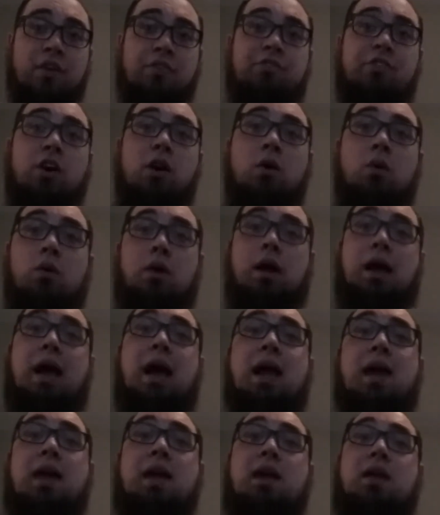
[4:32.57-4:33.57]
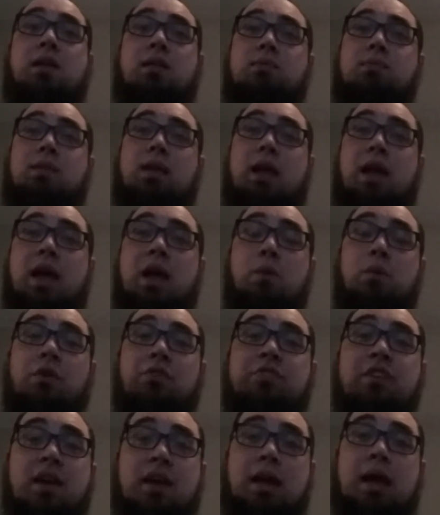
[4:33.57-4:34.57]
So I will
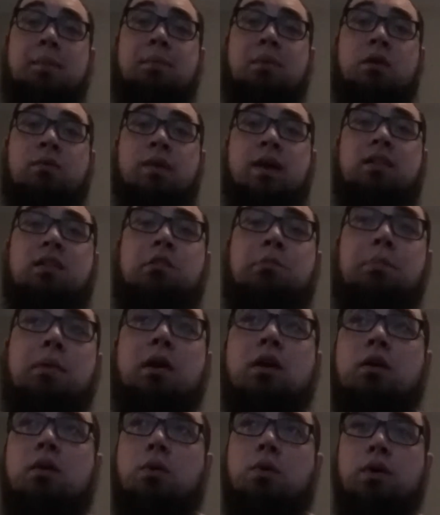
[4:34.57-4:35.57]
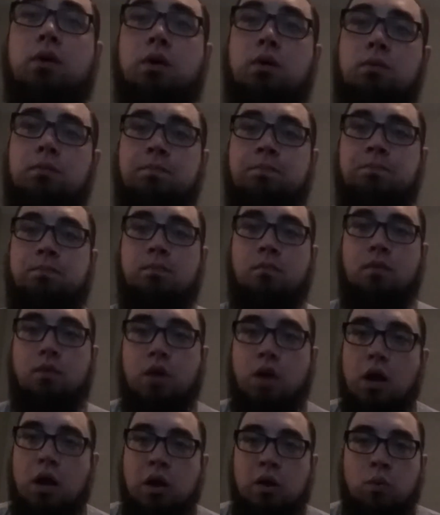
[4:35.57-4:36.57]
say I'm going to rate this beard oil
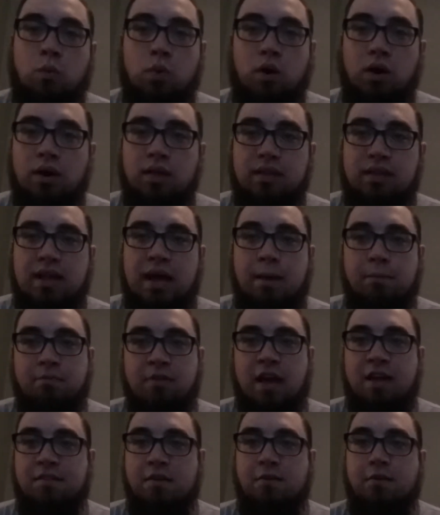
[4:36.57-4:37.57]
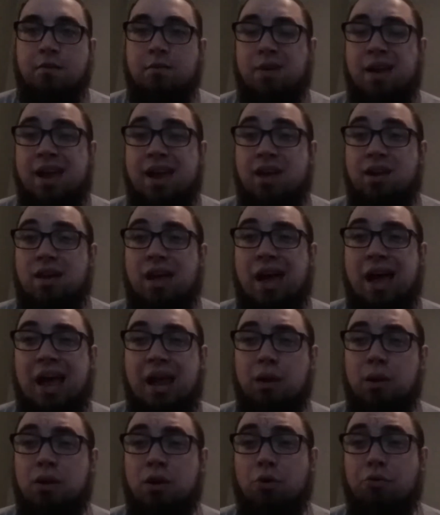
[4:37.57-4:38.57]
one of the top 5 I've ever had.
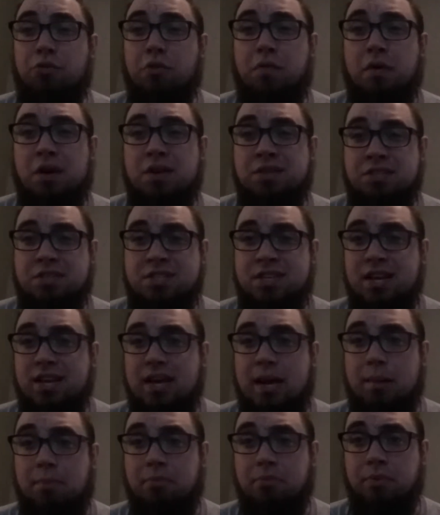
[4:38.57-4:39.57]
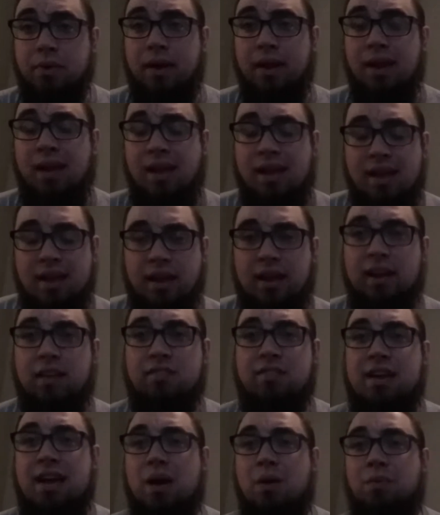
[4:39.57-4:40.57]
I would go so far as to say top 3.
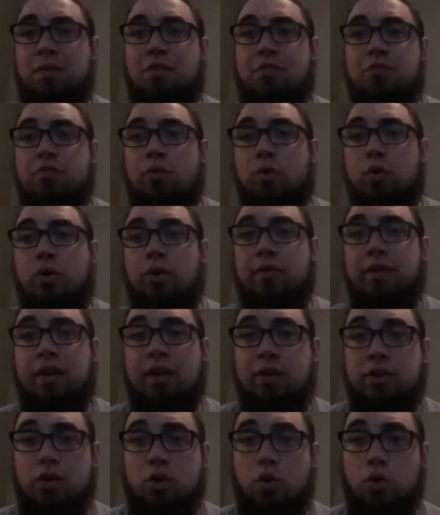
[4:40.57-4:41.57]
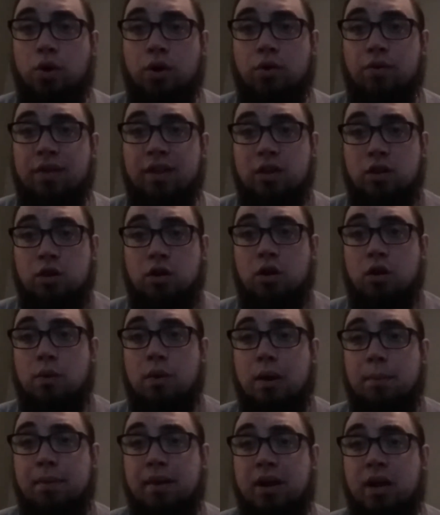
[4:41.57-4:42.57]
Hands down, this is an oil that you're going to
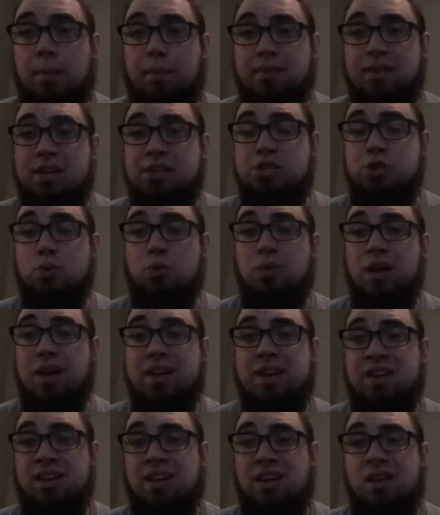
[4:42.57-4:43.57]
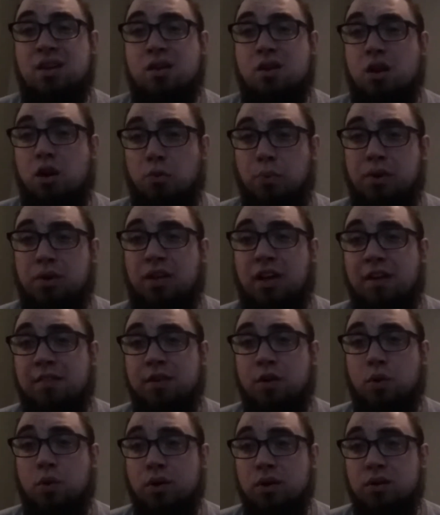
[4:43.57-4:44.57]
want to pick up. Unless you like a real
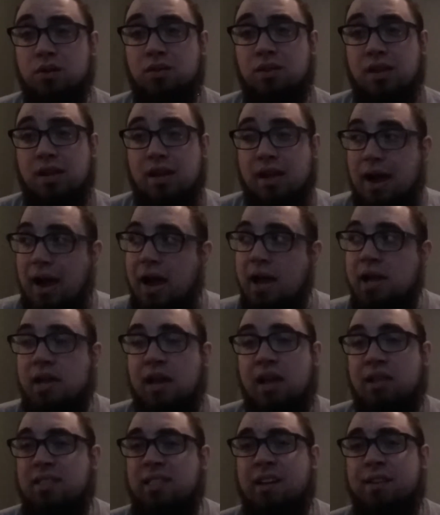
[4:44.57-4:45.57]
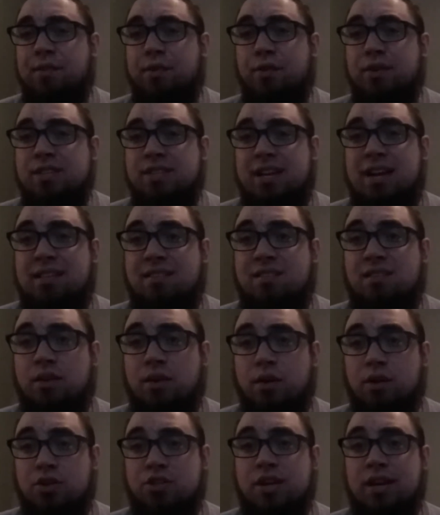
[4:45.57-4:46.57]
heavy oil, I can't think of a reason not to tell
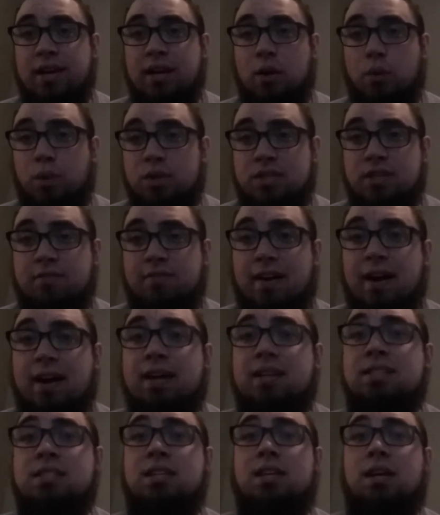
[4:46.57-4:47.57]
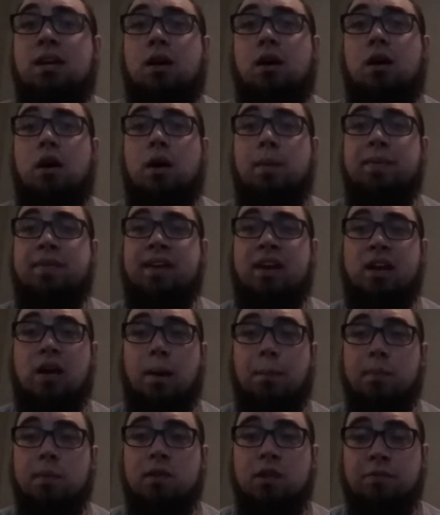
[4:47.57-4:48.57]
you to check out Whiskey Fox. He's got a
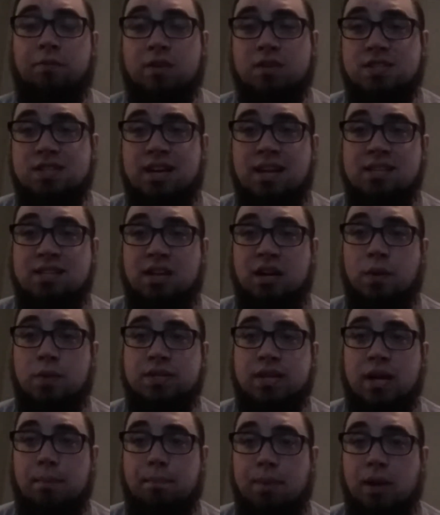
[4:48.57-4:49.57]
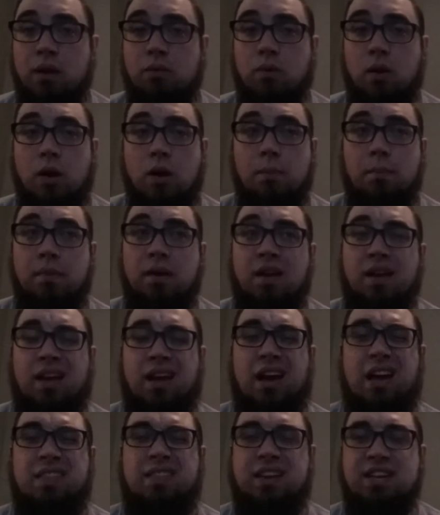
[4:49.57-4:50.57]
couple of different scents. I know he's got bay rum.
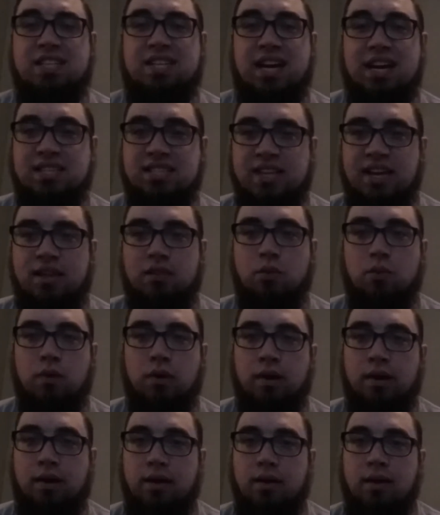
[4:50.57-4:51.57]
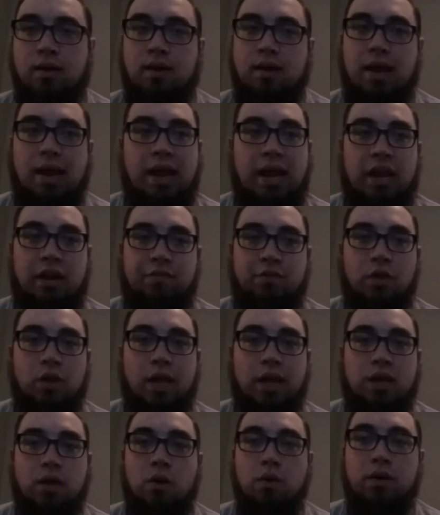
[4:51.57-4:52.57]
I think he's got a sandalwood, and if you
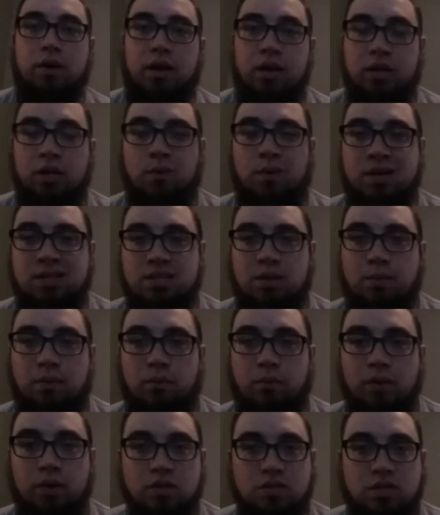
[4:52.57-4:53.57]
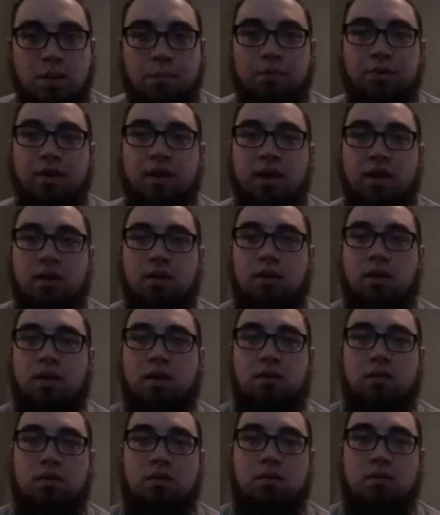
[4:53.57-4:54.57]
like coconut and you want something real summery
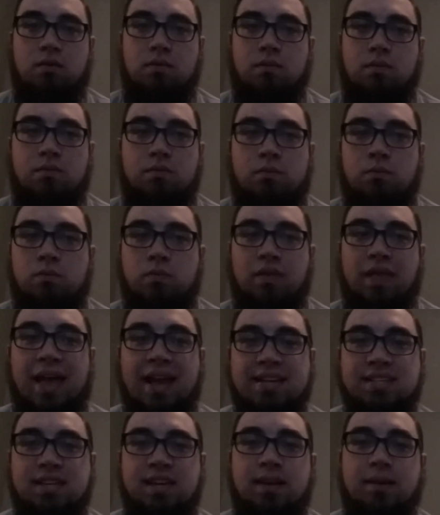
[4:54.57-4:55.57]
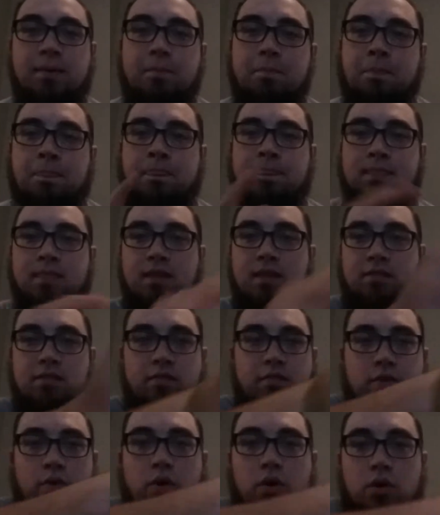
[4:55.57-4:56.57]
and relaxing, this
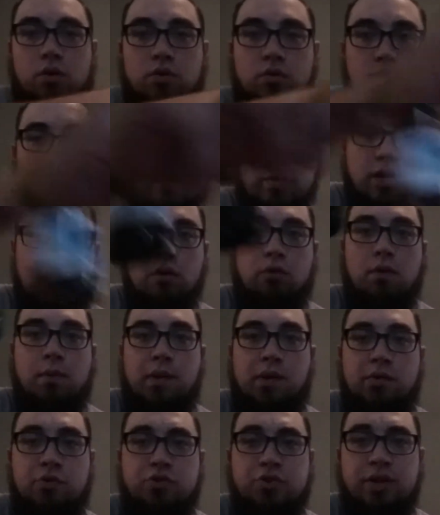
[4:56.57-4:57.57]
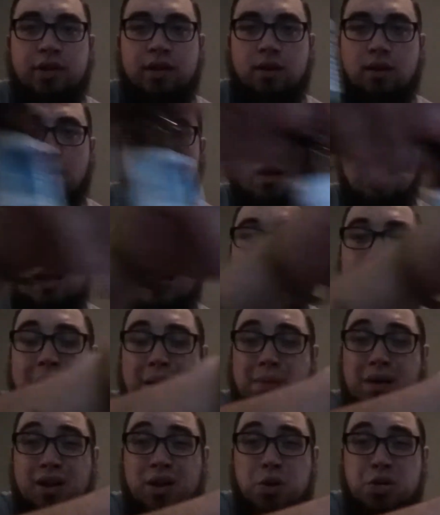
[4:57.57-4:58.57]
is the oil. Caribbean Retreat.
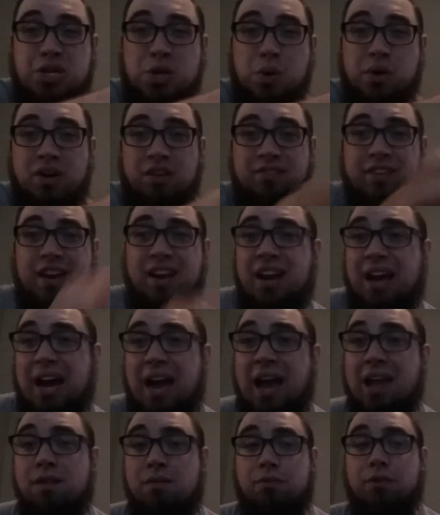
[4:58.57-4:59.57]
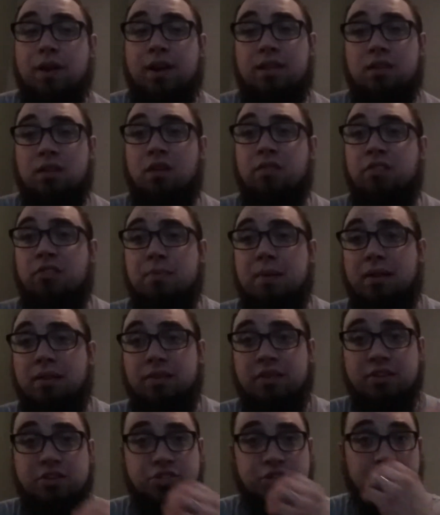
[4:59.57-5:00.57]
I'm not a huge coconut fan. I freaking love the smell
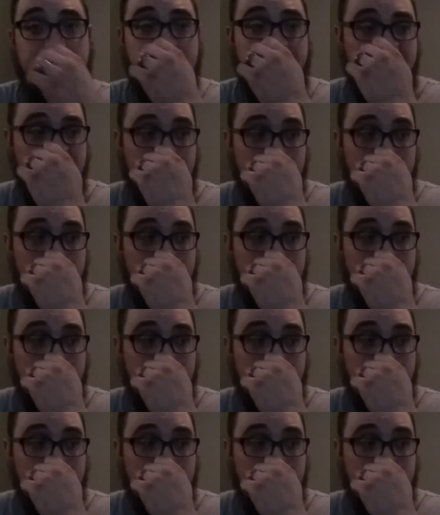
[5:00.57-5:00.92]
of this shit.